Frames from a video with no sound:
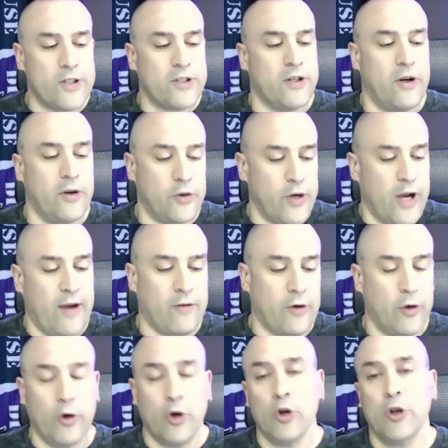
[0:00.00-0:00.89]
that are
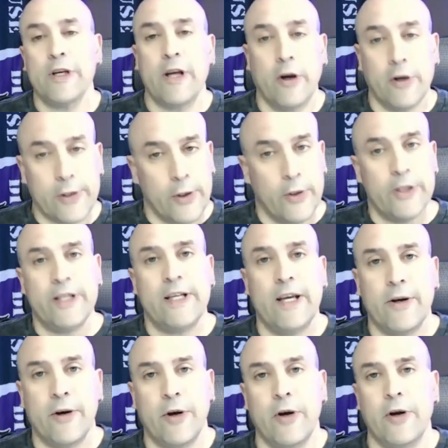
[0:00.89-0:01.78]
drafted early are going to
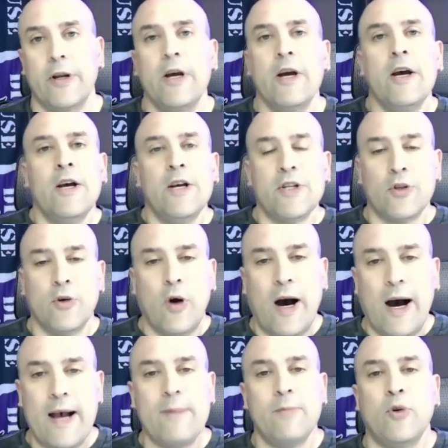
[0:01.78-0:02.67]
get hurt. So
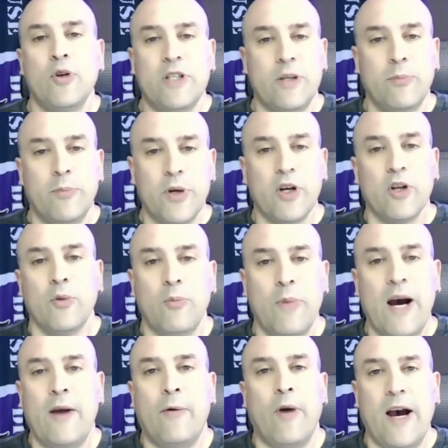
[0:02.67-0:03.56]
I'm going to build
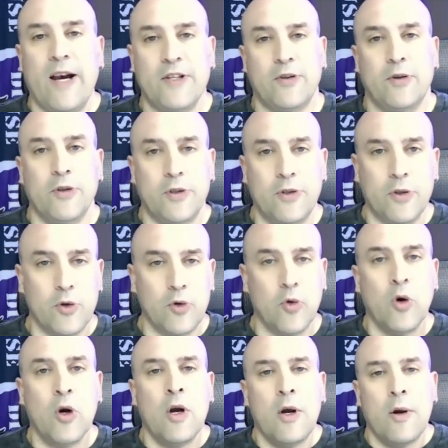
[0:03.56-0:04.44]
my roster
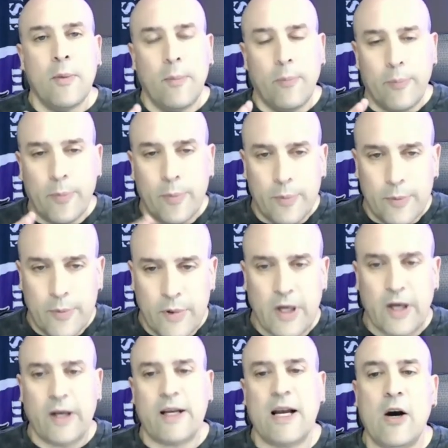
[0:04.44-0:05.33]
to
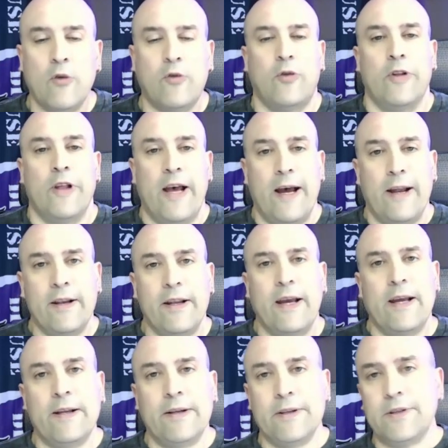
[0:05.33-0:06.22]
account for that
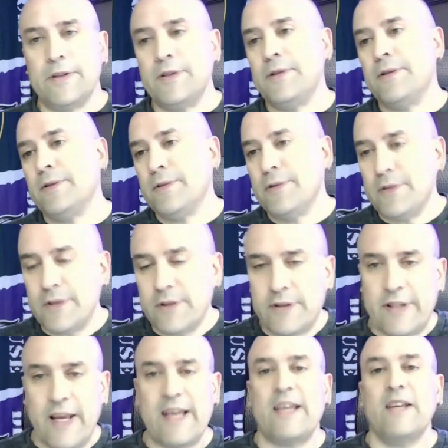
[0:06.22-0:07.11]
and
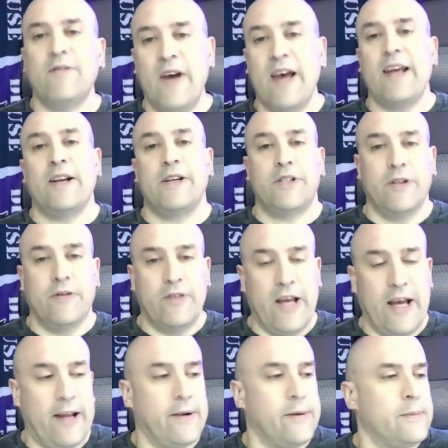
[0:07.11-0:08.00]
take advantage of
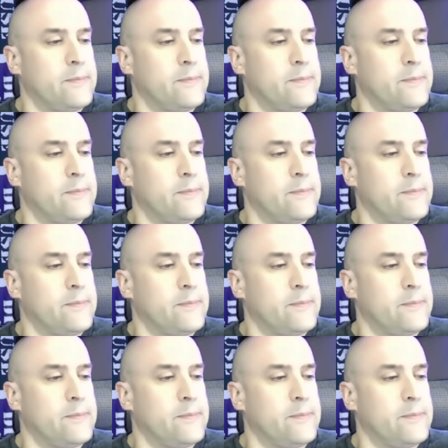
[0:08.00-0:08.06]
that.